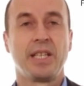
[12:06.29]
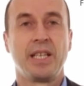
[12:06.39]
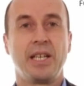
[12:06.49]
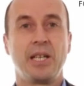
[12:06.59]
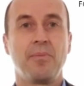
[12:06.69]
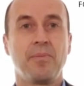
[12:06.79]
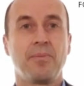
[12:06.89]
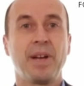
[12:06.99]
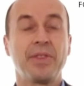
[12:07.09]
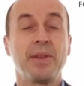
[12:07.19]

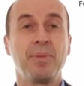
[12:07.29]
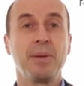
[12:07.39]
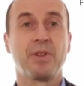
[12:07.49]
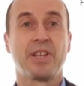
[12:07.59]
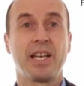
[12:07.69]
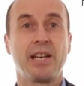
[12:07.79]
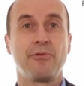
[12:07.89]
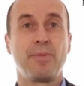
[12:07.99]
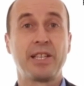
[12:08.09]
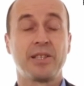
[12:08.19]
but the people there
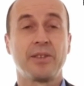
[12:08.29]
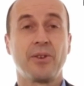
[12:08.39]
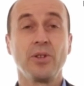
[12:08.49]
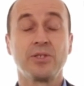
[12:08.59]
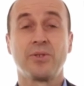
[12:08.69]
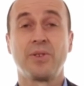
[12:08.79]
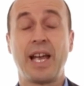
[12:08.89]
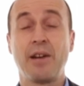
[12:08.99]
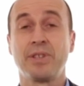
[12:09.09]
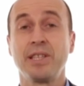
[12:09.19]
might also
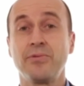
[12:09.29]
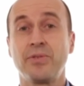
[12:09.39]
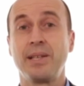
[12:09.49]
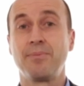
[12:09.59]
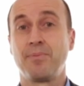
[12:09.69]
have a different,